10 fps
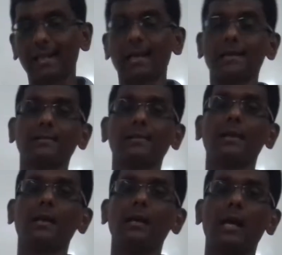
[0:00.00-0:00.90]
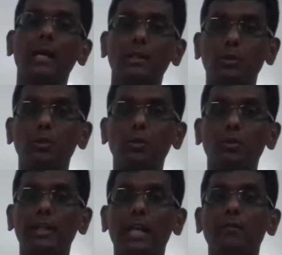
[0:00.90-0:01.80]
class, I told
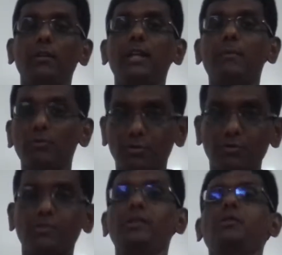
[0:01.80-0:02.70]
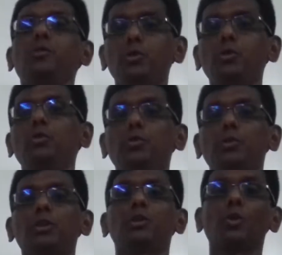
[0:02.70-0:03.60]
you that I will demonstrate to
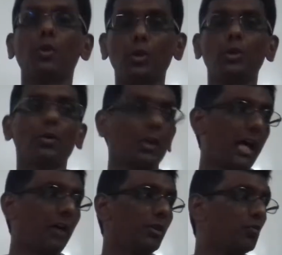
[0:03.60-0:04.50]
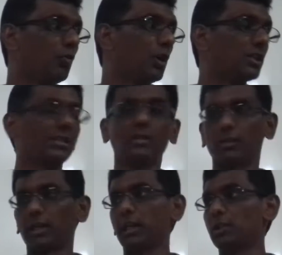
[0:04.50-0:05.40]
you the solenoid, how it
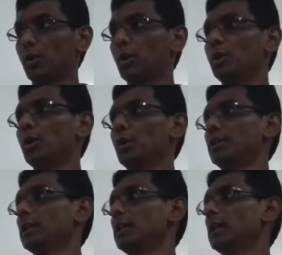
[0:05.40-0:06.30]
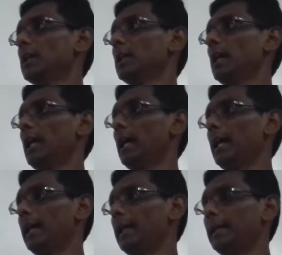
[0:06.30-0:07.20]
works. Okay, solenoid,
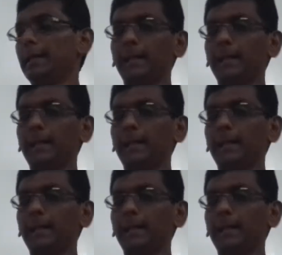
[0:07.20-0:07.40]
and